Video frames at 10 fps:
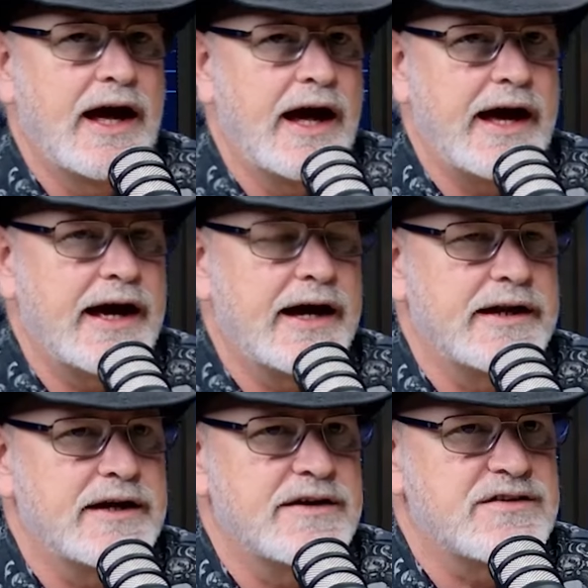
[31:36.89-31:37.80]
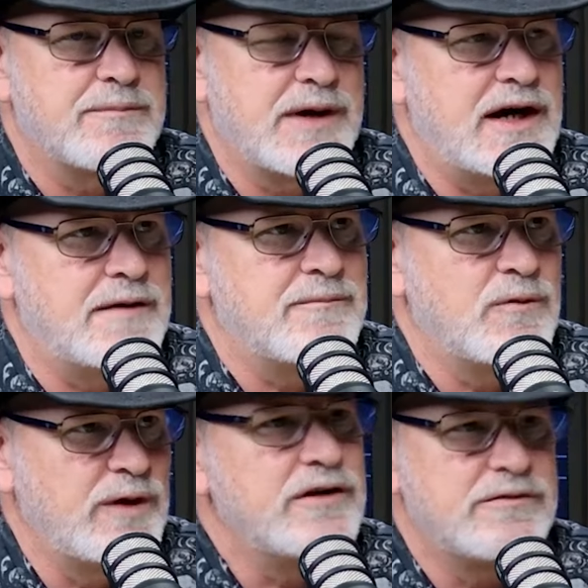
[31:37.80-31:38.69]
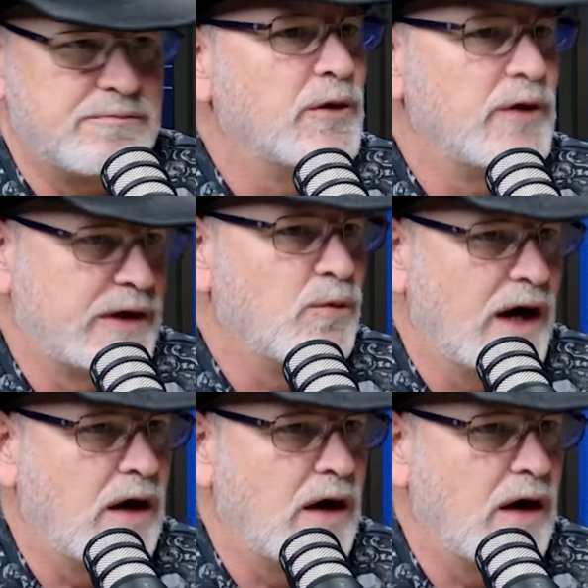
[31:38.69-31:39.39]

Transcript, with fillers: And uh, so Bob, we knew Marie well.